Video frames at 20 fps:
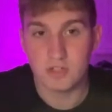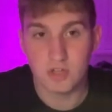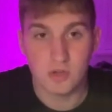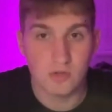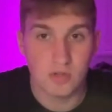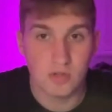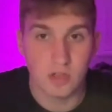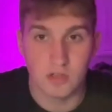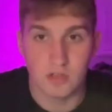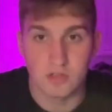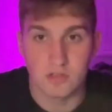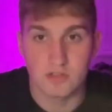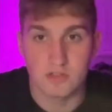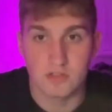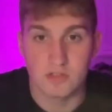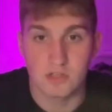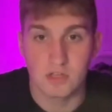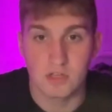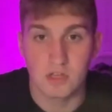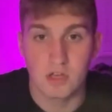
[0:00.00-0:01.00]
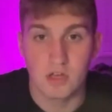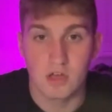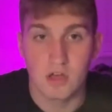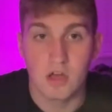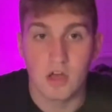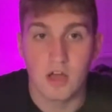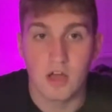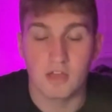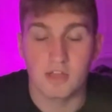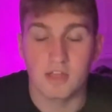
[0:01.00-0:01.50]
chokers.
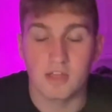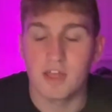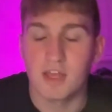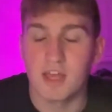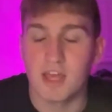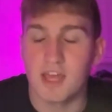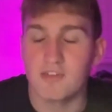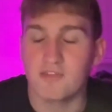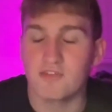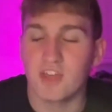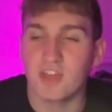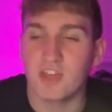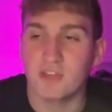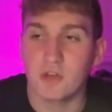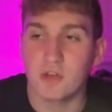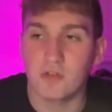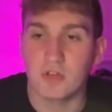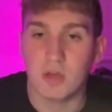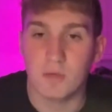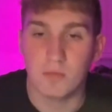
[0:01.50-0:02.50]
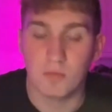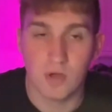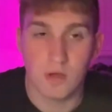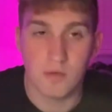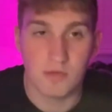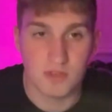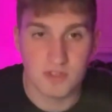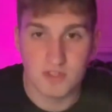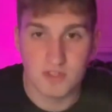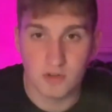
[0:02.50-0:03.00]
If they don't come away
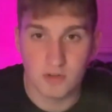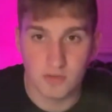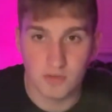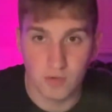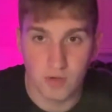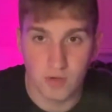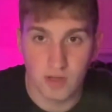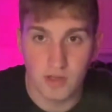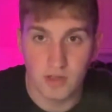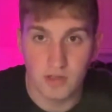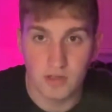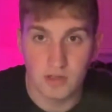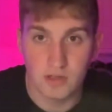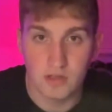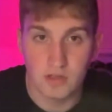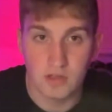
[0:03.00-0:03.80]
with the silverware,